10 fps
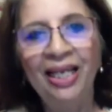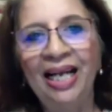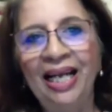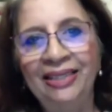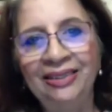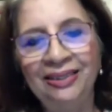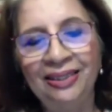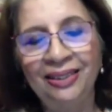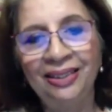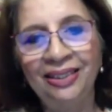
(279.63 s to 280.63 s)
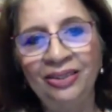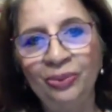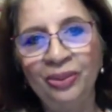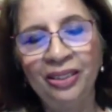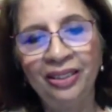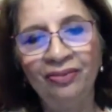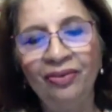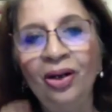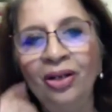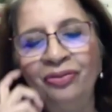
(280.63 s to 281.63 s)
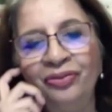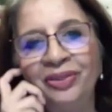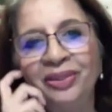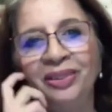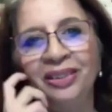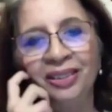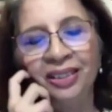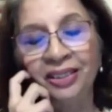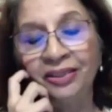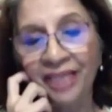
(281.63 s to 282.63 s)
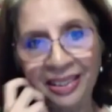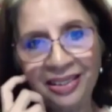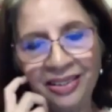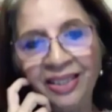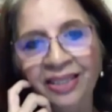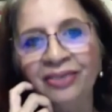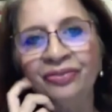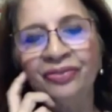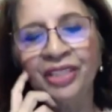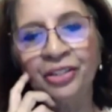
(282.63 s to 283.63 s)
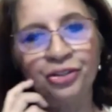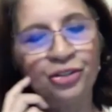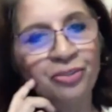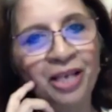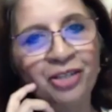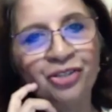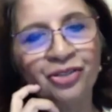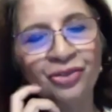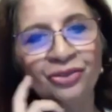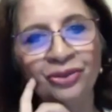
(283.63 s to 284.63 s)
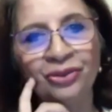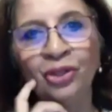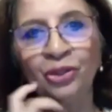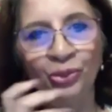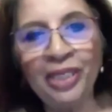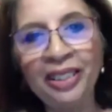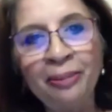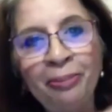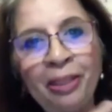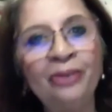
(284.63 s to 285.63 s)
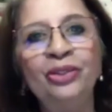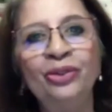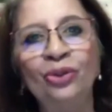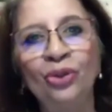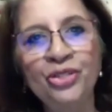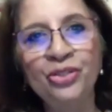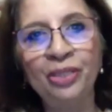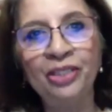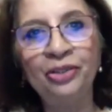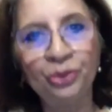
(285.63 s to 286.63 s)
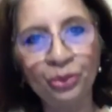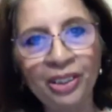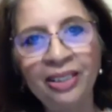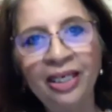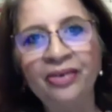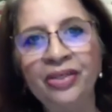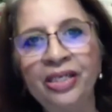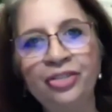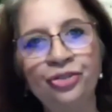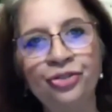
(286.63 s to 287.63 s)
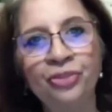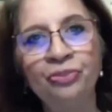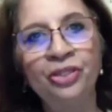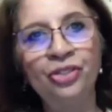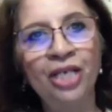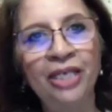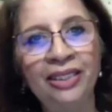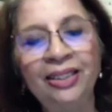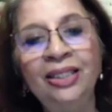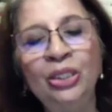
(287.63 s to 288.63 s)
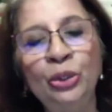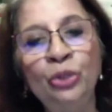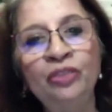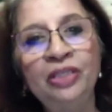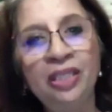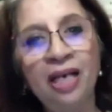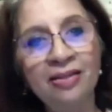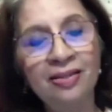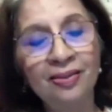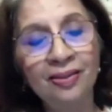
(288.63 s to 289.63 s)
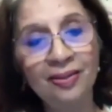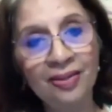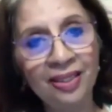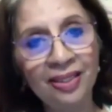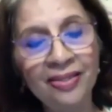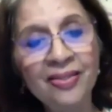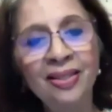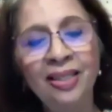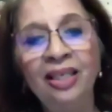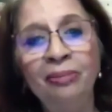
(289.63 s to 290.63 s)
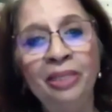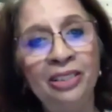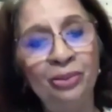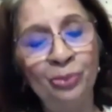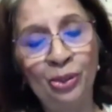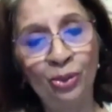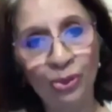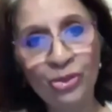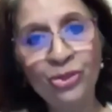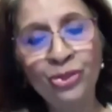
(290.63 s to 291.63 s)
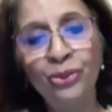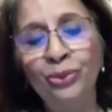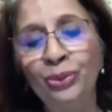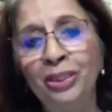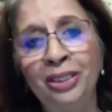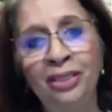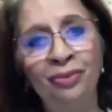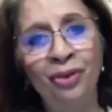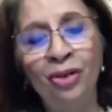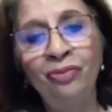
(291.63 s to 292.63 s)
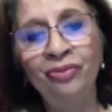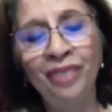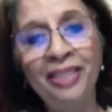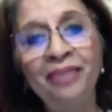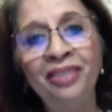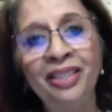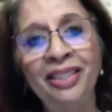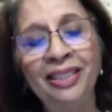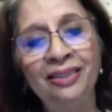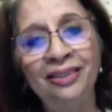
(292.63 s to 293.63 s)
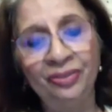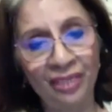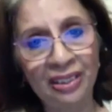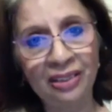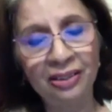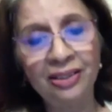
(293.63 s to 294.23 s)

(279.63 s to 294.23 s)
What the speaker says: And it will involve a great deal of introspection, not only about the course we took in our relationship with China over the last 30 years, but it will also involve very, very difficult